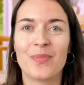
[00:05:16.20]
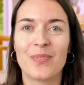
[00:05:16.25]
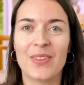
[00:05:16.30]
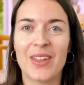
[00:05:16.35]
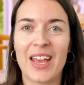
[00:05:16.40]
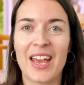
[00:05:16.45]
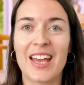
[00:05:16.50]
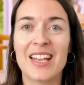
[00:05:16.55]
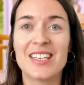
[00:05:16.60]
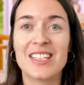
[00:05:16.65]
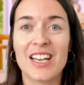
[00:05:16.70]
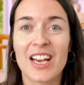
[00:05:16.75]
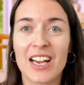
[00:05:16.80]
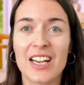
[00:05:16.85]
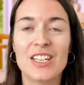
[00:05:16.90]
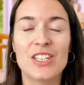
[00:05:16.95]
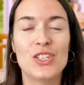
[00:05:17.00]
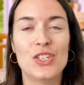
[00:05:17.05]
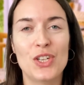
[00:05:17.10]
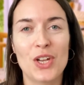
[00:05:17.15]
and I
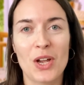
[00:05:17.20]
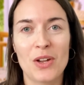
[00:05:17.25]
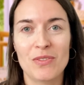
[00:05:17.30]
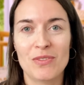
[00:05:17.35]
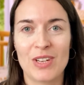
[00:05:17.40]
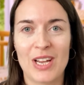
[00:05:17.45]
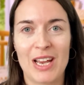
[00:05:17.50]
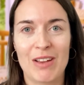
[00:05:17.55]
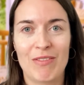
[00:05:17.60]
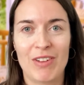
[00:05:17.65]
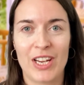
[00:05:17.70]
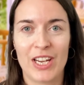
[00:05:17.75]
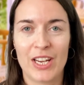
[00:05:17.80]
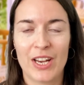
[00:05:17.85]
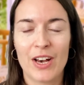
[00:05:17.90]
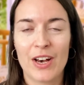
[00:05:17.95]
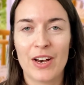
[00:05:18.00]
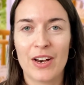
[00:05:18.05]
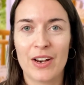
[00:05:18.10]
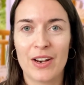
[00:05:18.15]
don't have a
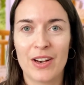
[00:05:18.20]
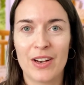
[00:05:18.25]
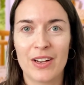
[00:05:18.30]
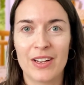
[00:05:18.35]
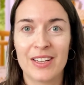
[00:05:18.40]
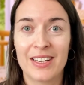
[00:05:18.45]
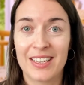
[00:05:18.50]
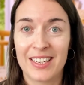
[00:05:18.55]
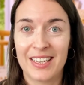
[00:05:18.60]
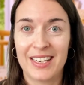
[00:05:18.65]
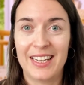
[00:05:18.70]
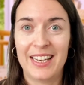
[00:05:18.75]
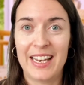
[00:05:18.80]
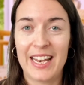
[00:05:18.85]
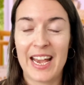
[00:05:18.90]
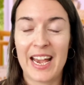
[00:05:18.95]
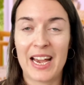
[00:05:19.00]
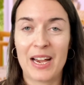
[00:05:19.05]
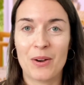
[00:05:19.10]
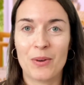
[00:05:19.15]
car
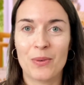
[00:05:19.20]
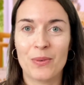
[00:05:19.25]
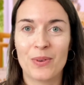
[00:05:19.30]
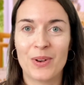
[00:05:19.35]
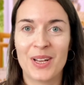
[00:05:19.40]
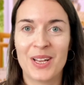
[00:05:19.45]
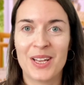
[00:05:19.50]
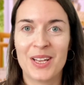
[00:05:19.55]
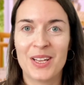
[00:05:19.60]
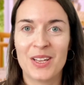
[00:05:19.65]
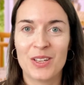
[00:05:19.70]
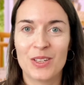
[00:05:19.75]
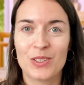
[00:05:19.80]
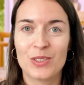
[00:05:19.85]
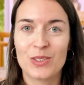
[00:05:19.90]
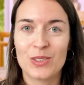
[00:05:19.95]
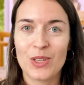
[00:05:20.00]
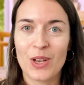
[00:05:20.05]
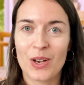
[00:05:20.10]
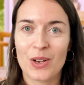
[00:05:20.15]
now.
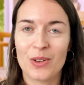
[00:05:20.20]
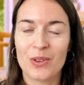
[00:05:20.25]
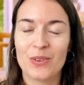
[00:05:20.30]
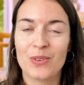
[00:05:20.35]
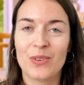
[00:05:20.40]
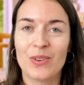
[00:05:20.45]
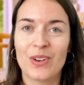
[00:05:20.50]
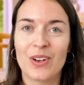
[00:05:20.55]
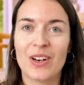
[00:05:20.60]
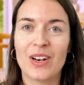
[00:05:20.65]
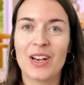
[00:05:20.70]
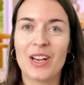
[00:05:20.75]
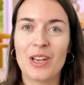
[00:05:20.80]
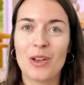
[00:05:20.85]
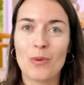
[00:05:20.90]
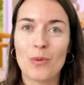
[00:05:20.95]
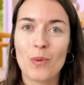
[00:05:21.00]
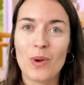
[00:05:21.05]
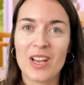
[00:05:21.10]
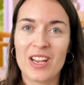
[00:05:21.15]
So I
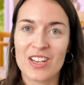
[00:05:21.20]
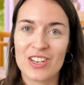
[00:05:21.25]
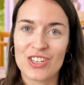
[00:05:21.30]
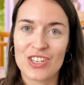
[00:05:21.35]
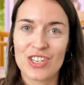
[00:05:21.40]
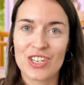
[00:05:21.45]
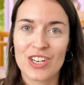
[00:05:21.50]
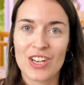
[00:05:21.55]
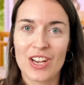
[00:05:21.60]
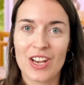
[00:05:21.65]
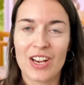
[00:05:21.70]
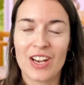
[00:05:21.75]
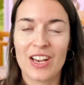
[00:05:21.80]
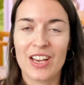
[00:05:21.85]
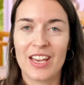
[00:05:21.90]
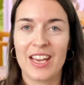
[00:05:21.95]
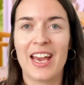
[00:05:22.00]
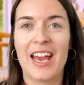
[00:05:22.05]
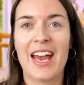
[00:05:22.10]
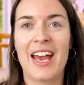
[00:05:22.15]
wish I
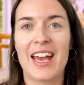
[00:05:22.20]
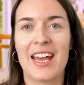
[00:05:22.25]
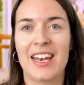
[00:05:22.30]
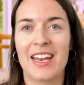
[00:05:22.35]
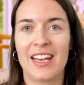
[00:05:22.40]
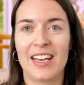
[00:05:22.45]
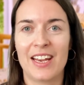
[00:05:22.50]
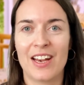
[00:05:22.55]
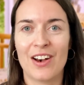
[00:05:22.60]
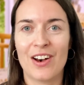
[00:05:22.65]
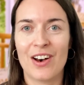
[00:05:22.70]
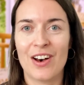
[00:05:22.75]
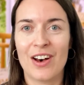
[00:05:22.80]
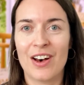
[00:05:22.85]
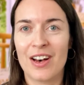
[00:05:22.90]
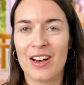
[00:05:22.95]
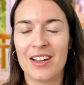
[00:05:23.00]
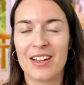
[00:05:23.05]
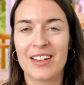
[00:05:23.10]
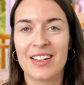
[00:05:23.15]
had a
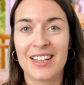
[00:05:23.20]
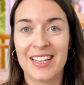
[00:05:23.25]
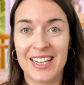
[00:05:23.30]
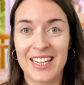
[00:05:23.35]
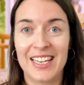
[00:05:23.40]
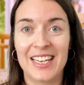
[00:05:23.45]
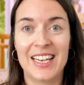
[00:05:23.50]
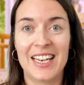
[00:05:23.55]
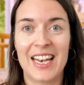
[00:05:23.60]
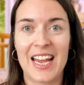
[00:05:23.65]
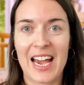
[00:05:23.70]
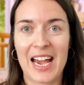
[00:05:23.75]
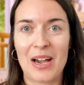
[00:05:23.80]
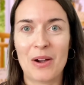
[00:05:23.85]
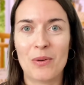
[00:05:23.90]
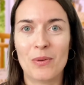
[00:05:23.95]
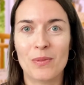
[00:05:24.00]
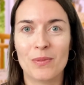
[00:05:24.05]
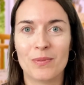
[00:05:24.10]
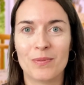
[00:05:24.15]
car
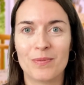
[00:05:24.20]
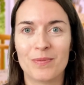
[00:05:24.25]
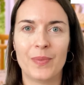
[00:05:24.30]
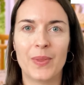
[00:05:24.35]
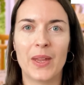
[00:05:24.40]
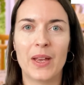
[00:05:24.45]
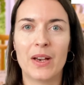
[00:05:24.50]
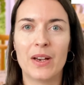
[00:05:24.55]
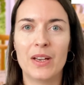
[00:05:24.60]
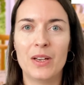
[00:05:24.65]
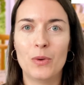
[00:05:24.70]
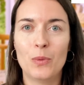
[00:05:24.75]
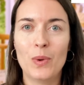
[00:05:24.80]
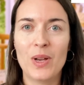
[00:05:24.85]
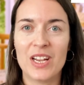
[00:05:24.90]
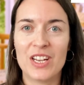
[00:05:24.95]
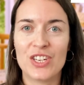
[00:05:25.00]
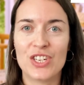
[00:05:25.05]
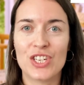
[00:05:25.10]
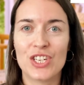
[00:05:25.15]
now. I
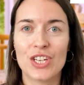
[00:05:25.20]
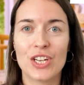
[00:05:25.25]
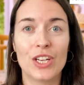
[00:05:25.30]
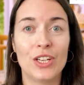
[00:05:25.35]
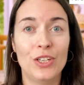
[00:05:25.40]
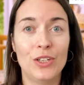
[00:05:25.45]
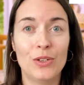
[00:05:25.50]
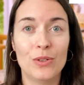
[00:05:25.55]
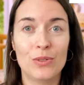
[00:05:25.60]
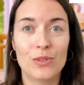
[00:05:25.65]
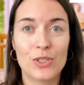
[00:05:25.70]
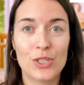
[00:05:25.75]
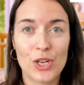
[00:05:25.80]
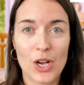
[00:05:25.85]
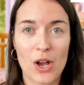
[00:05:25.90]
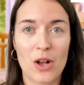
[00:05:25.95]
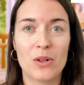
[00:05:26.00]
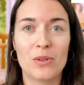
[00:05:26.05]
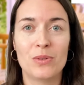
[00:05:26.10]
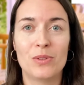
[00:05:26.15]
wish you
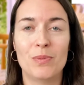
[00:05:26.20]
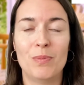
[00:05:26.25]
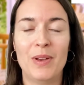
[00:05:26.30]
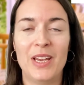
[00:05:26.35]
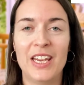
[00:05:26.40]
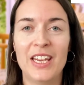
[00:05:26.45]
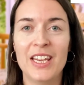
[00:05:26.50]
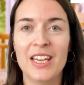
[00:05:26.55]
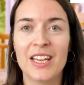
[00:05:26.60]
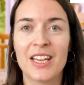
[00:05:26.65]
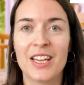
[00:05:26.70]
told me